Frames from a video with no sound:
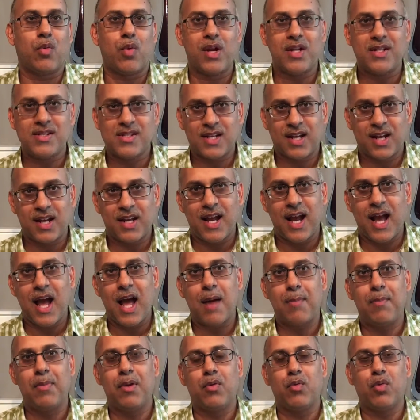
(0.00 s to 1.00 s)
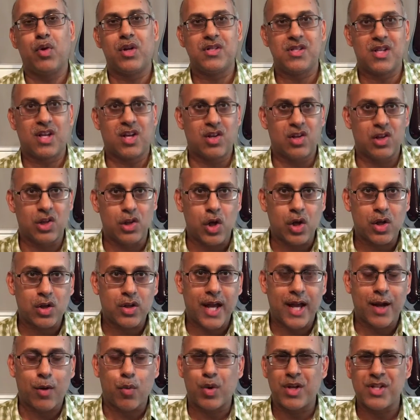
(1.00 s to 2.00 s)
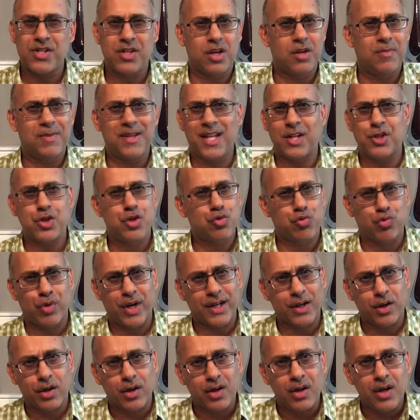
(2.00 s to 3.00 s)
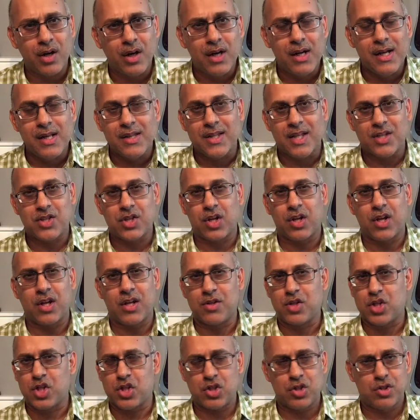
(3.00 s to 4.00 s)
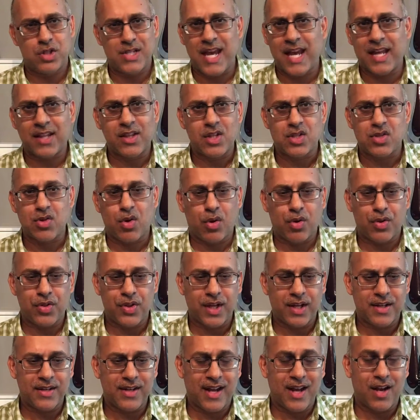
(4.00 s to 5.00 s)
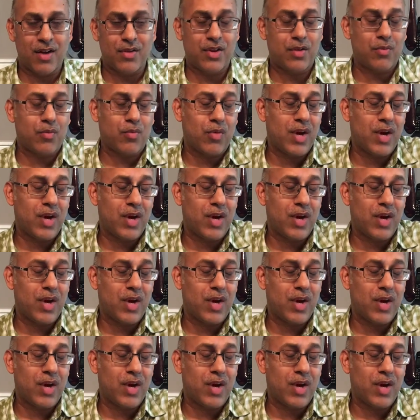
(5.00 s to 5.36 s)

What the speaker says: When is it going to happen? What is it going to look like? What is going to be that trigger that's going to just take this whole thing down?